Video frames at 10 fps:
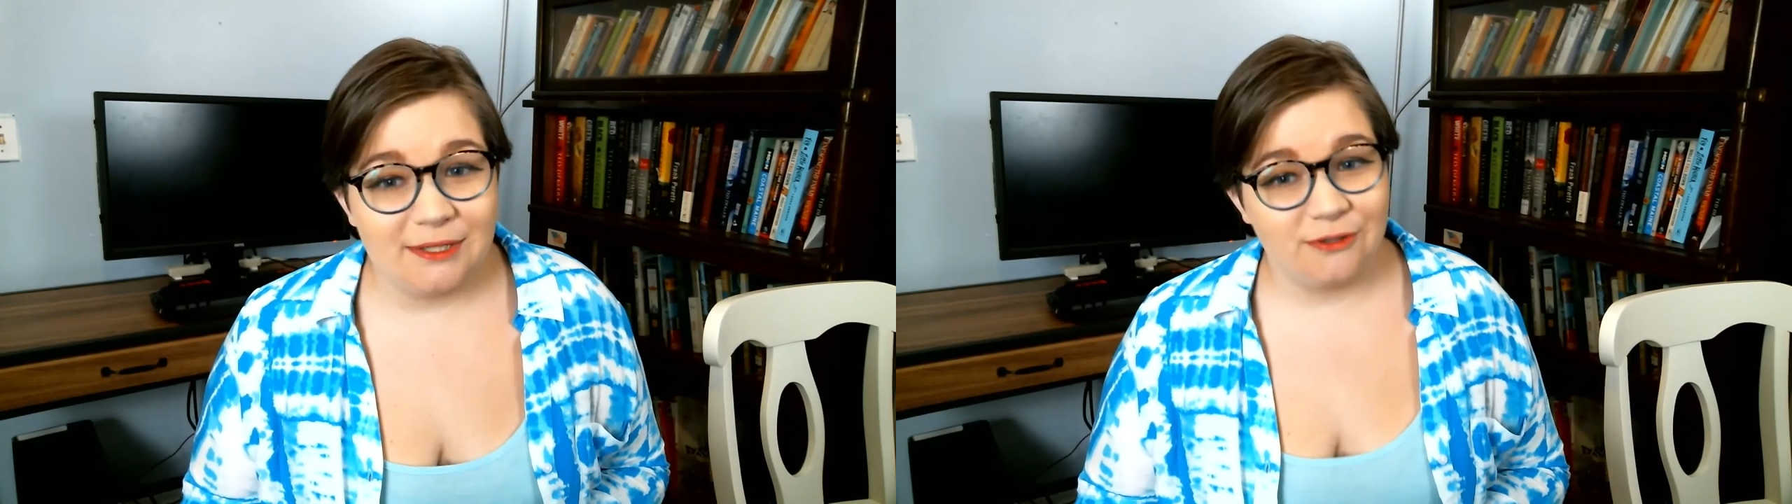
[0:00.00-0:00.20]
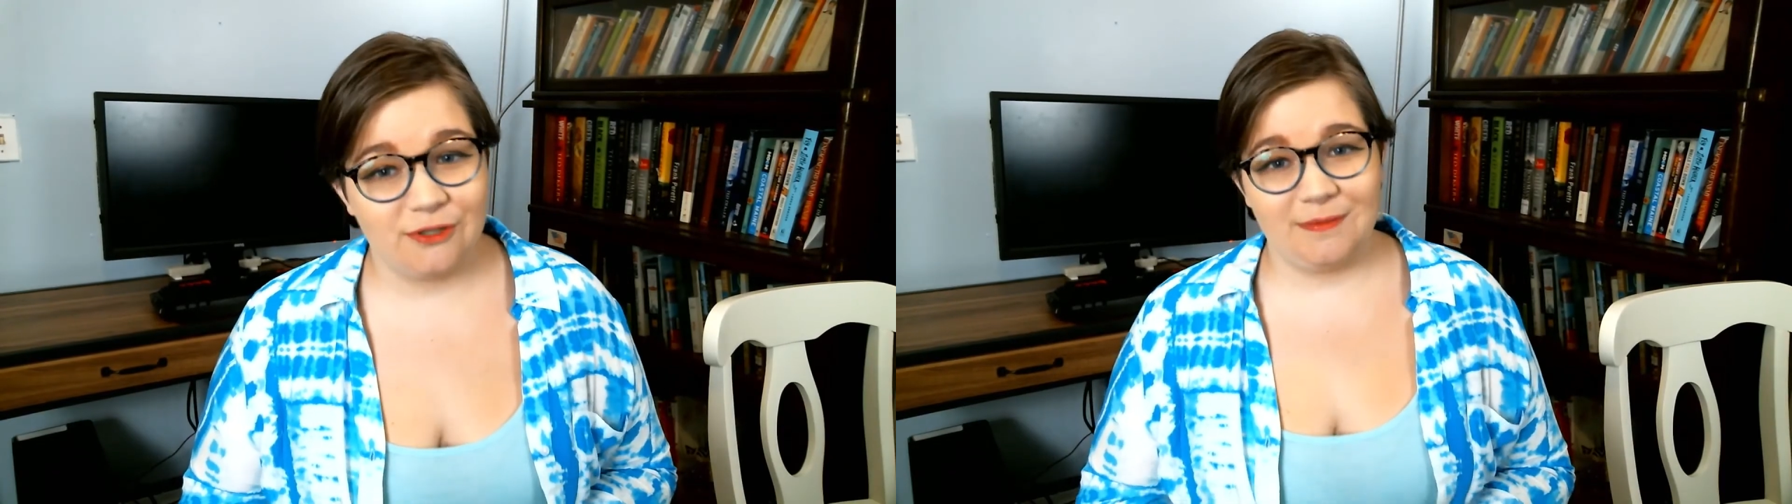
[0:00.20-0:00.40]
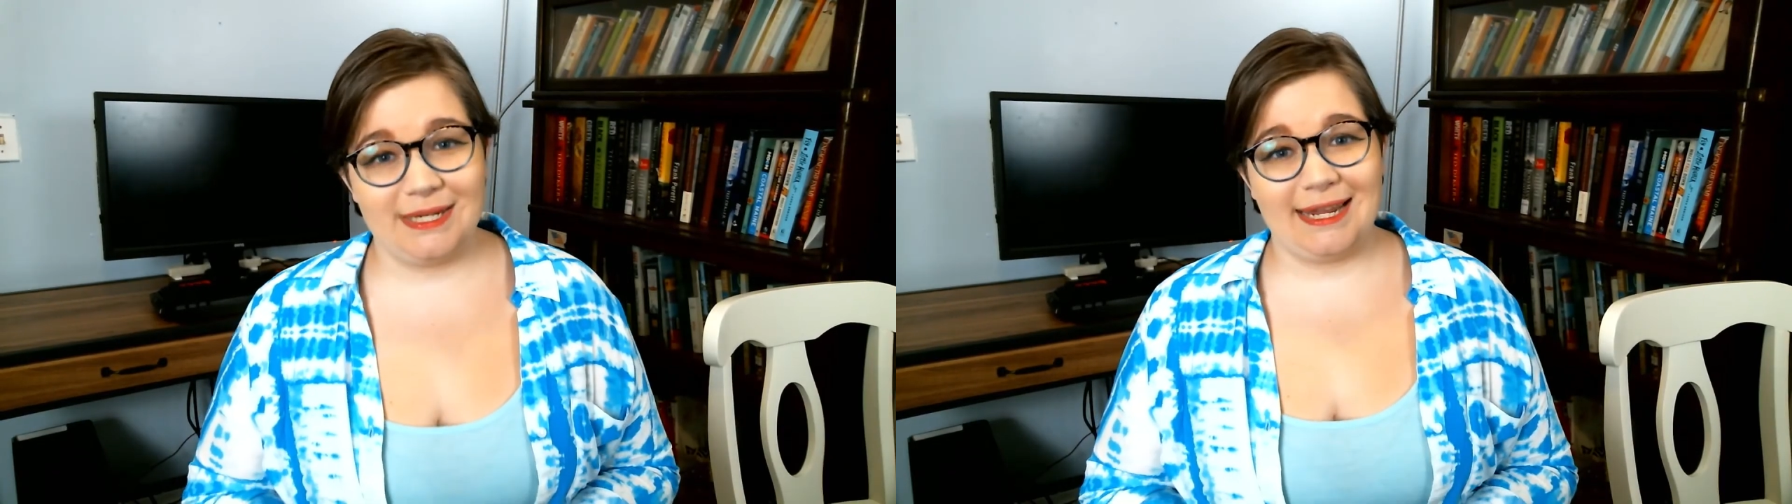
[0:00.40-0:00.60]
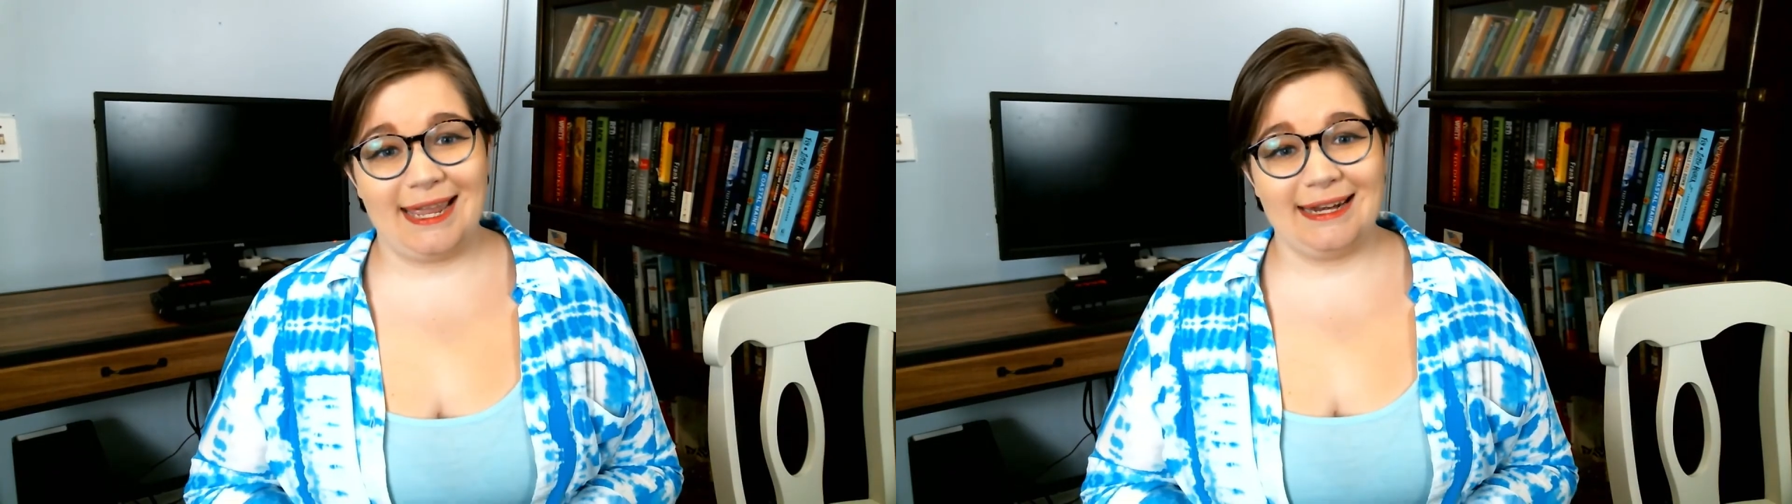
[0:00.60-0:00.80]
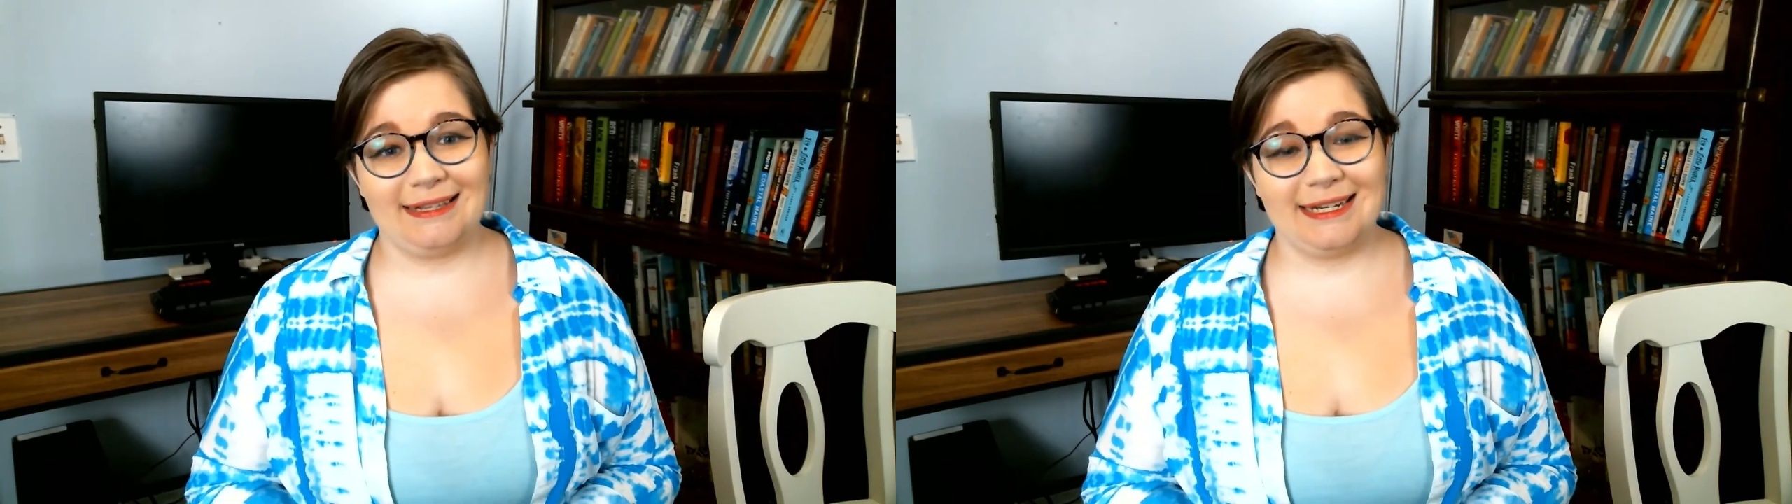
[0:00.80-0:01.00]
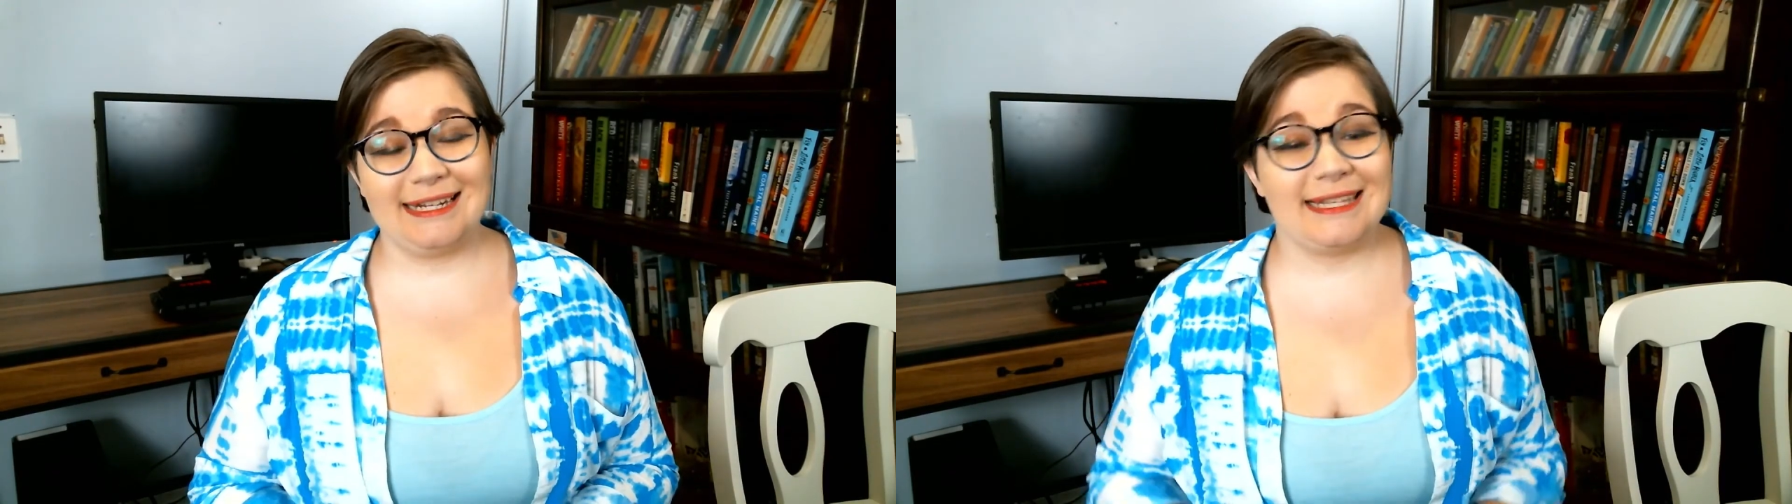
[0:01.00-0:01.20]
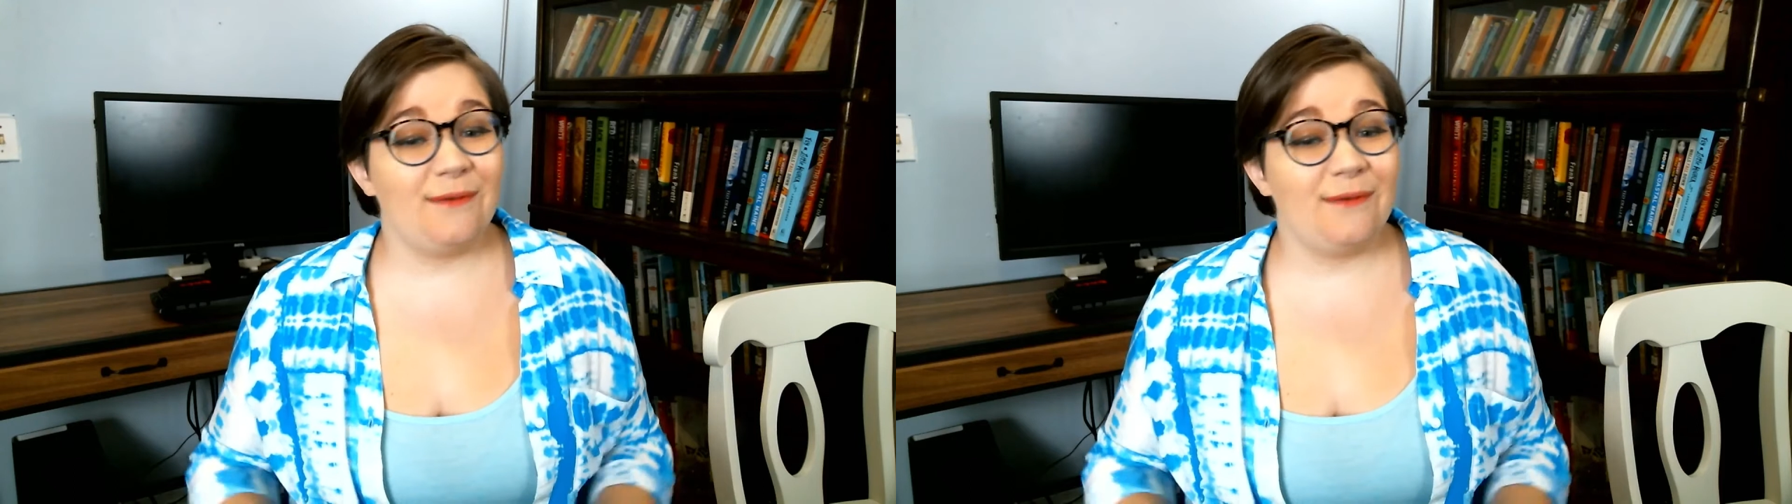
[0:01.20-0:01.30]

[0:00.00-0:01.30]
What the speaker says: social media analytics